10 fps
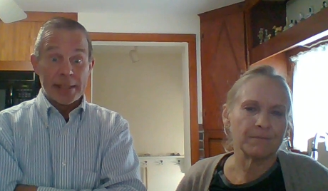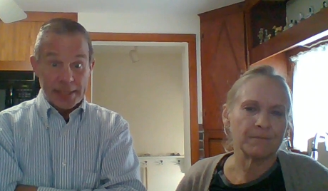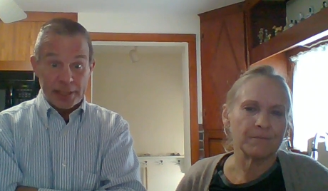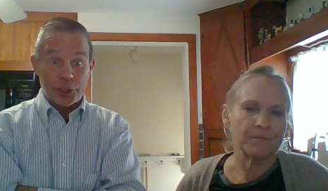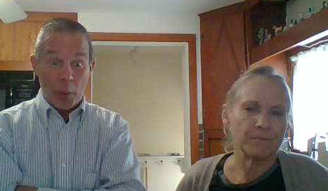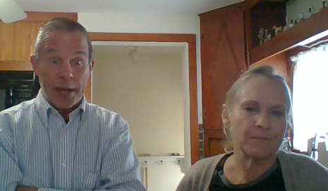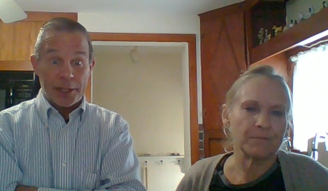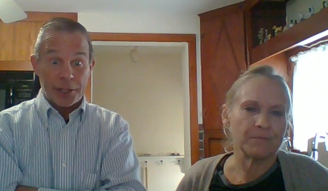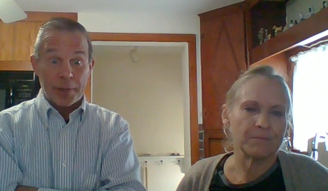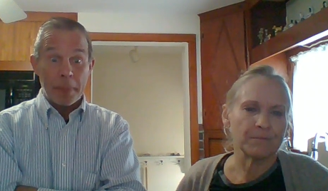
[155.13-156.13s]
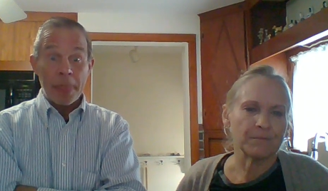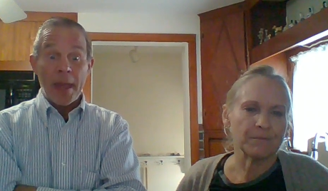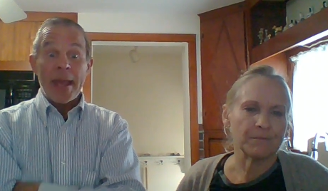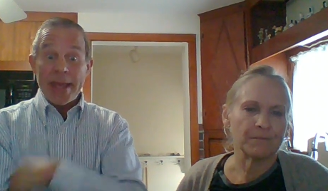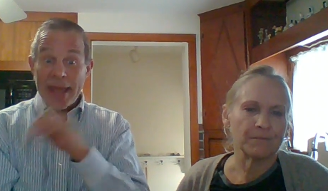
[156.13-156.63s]
Speaker 1: situation.
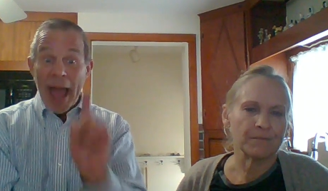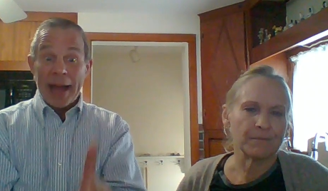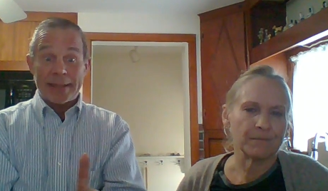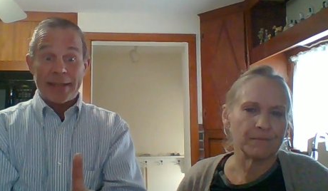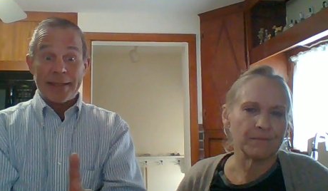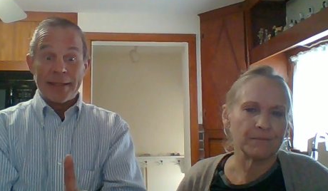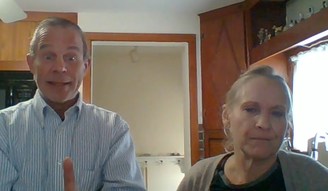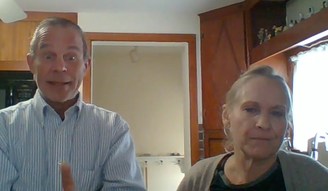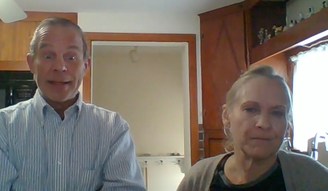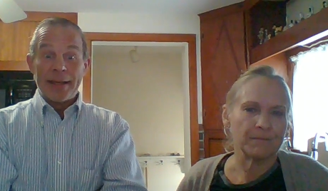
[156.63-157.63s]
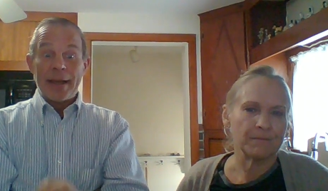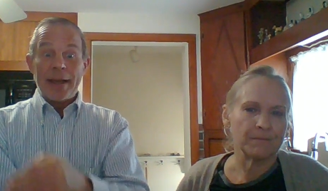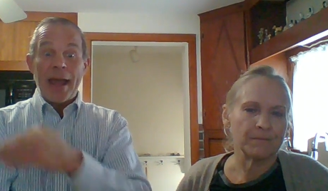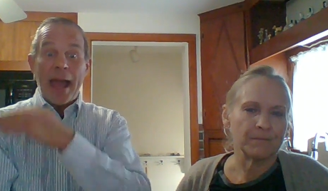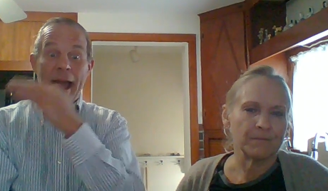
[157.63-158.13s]
Yet,
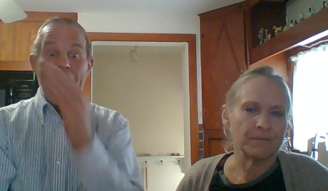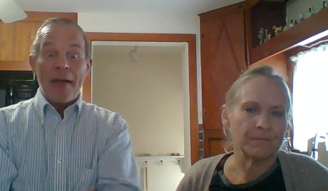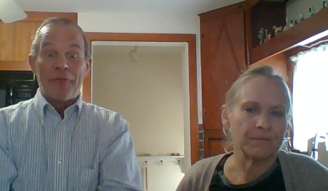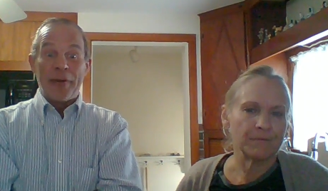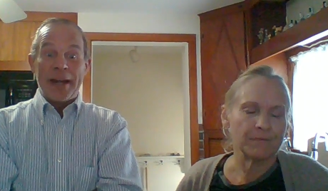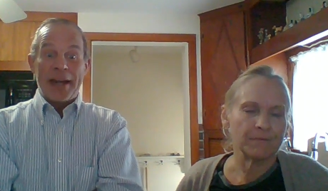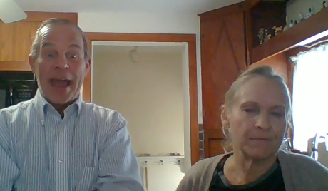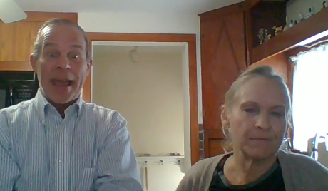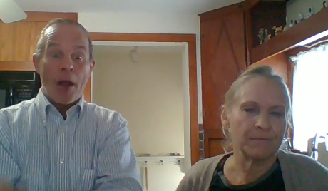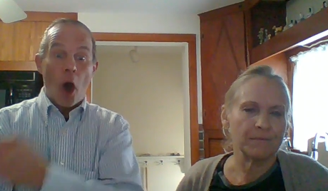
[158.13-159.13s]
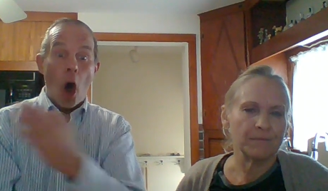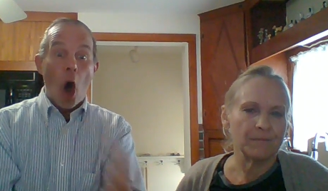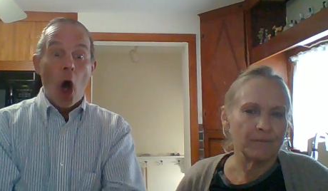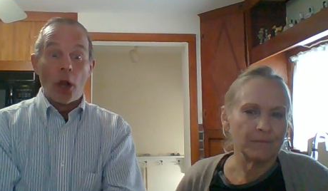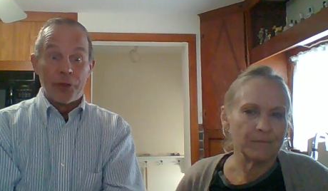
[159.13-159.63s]
every day,
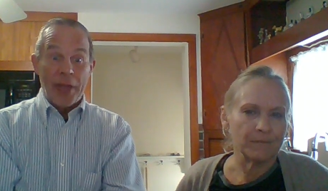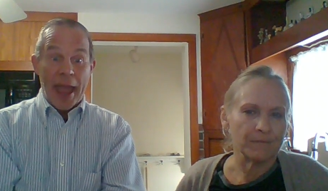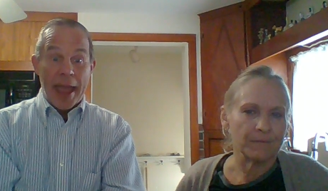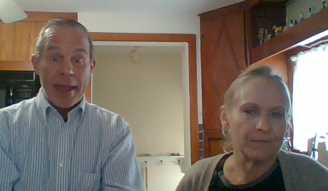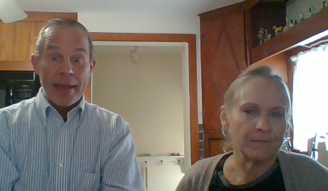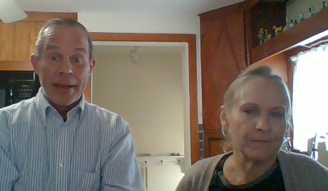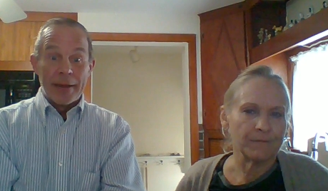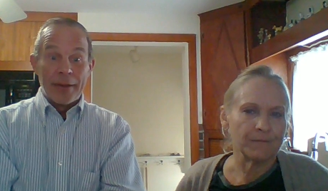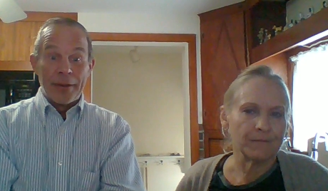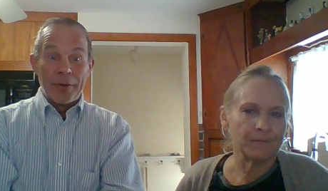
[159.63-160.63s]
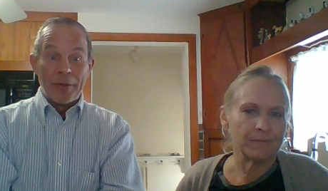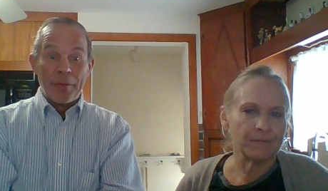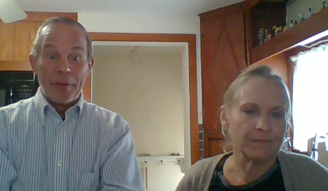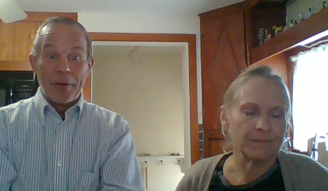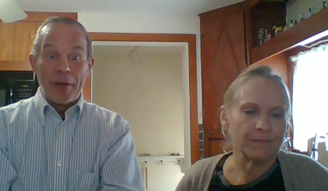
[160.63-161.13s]
all day,
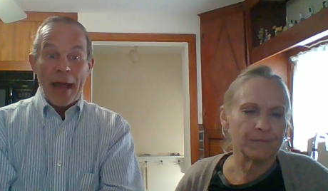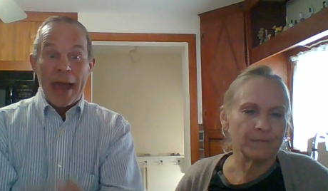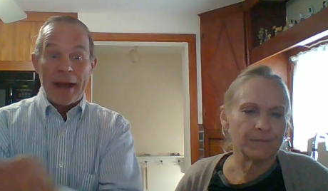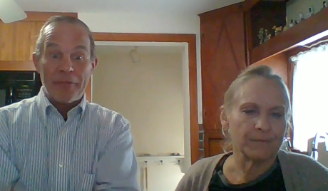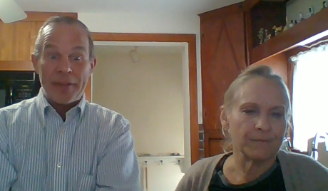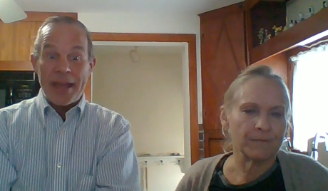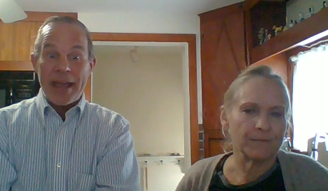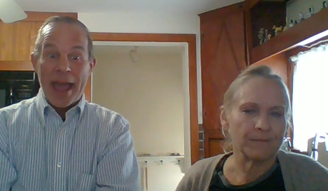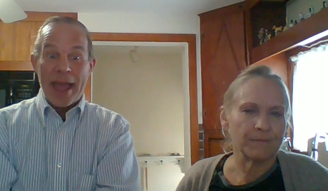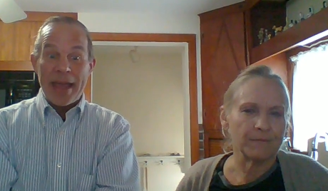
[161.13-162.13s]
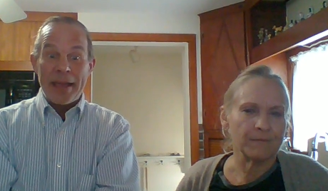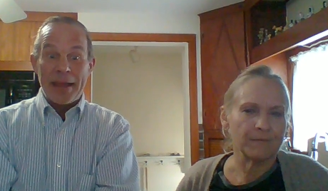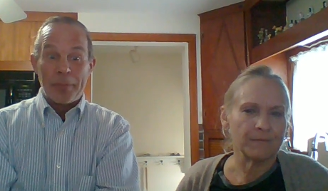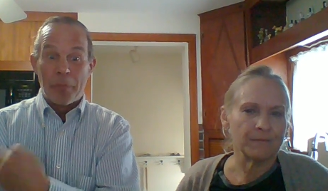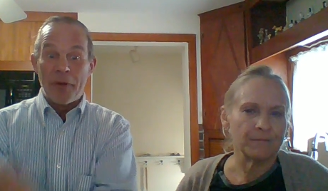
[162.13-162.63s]
NFTA
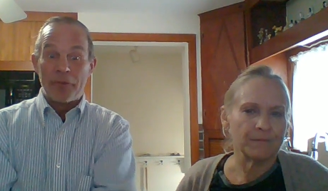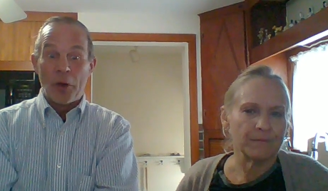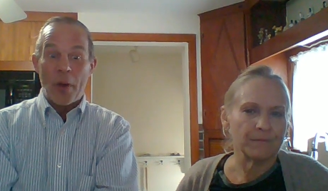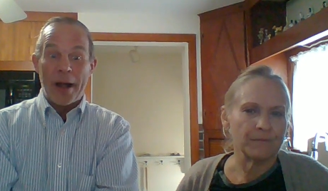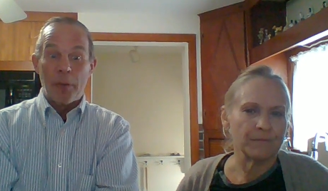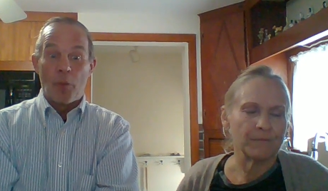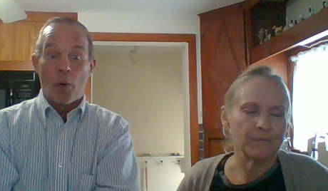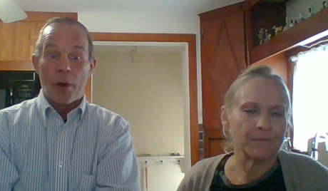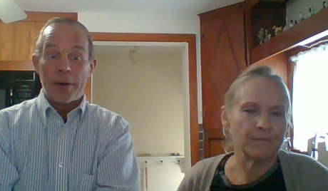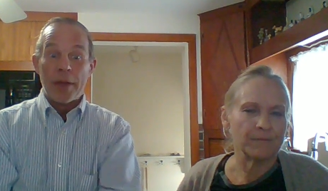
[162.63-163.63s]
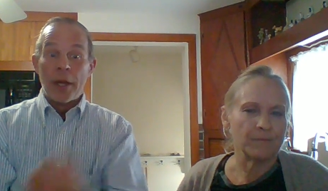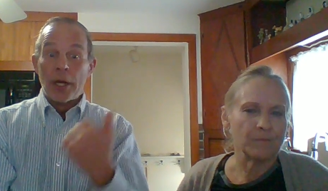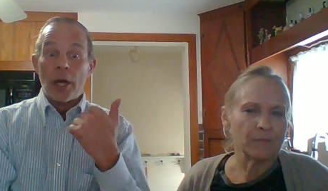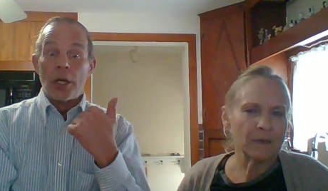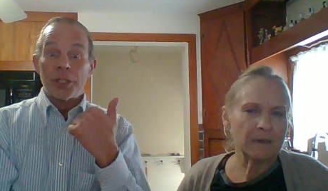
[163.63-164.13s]
at Buffalo Airport
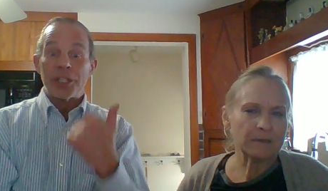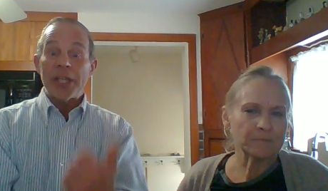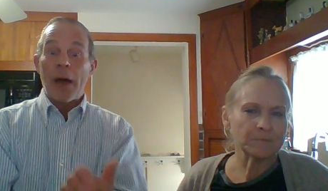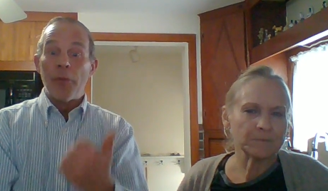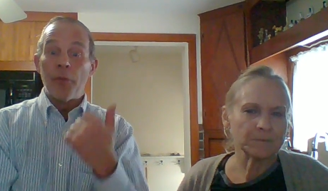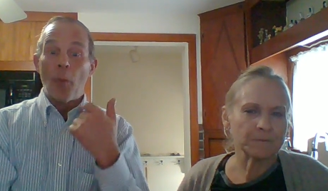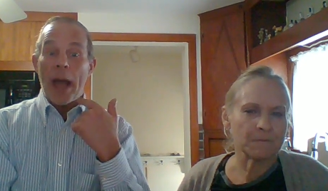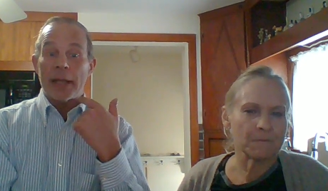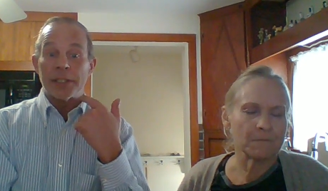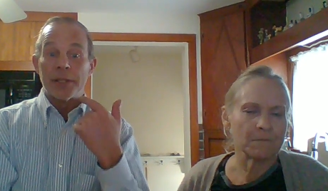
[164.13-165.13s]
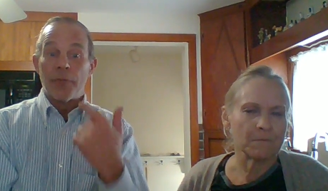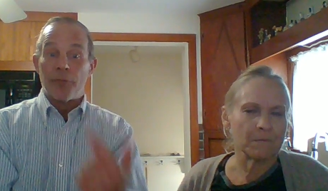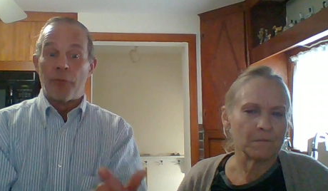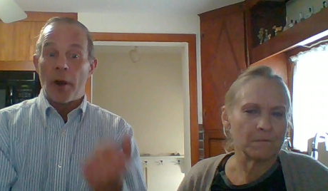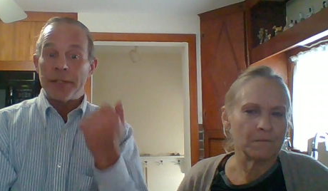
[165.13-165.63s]
Southwest,
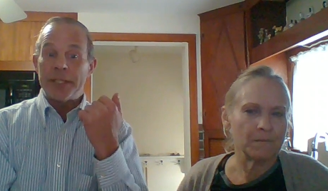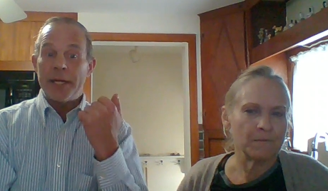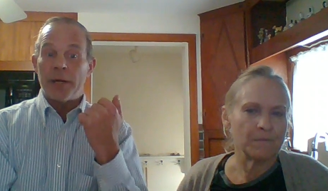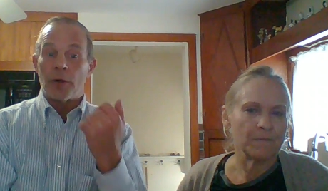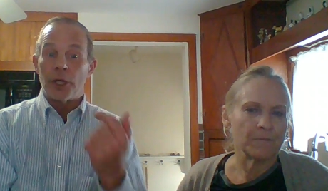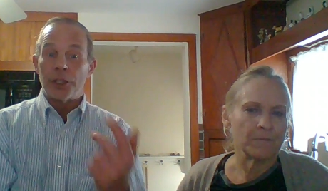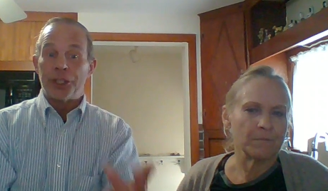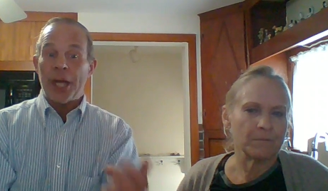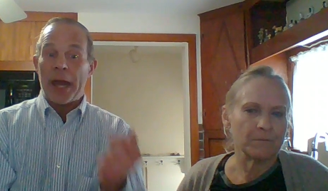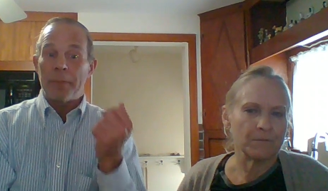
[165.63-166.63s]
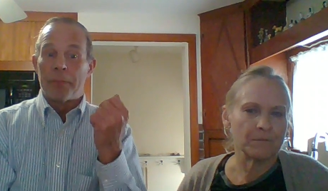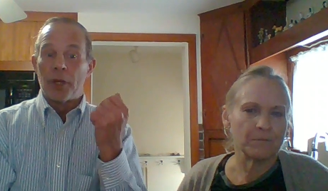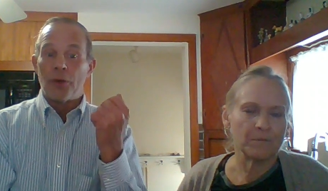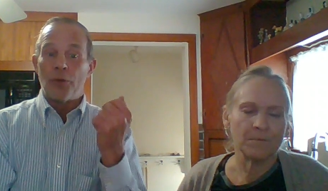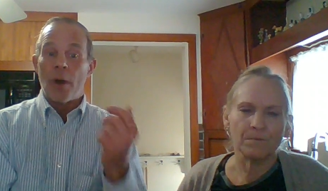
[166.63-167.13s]
Frontier,
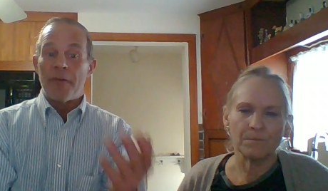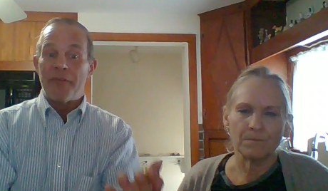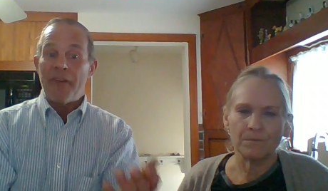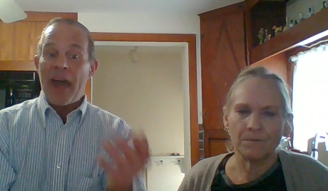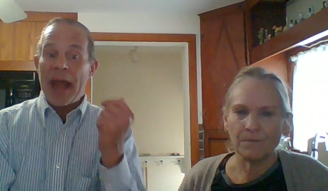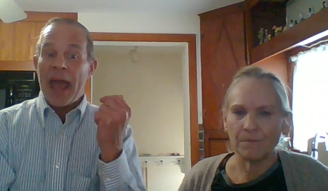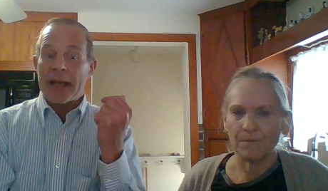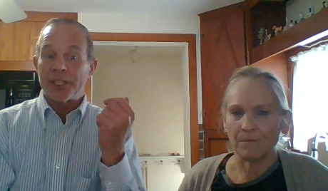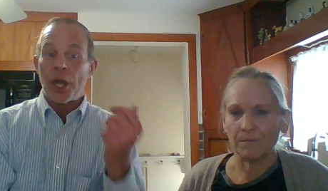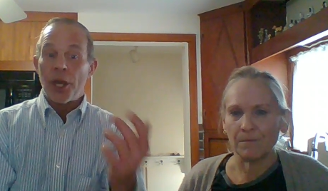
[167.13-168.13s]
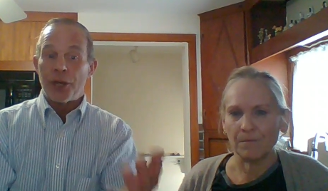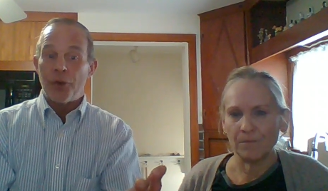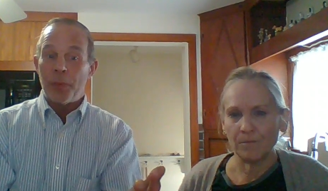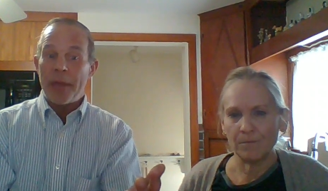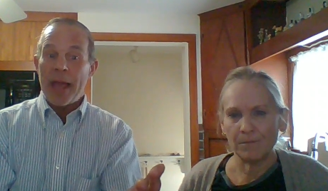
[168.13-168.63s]
JetBlue, FedEx,
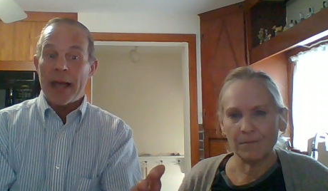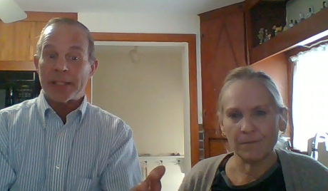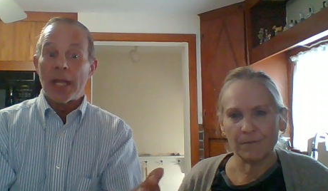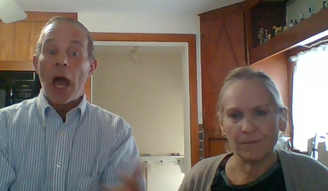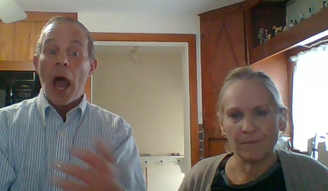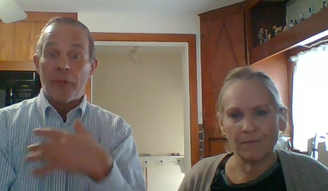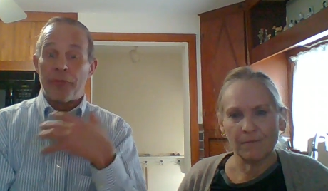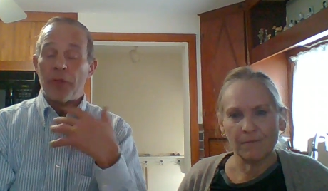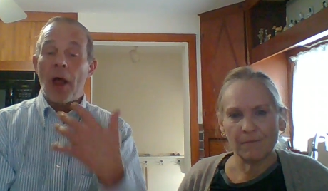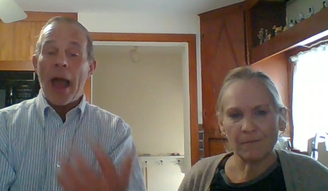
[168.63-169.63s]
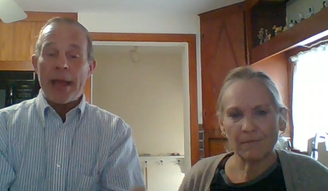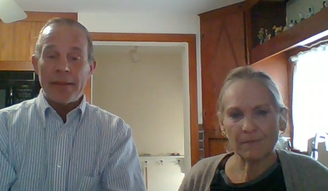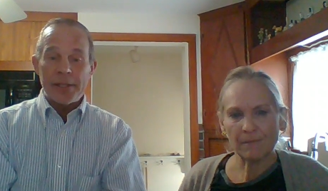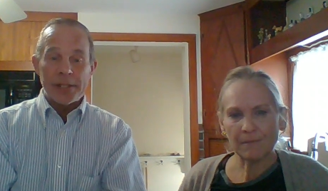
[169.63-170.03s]
UPS are flying these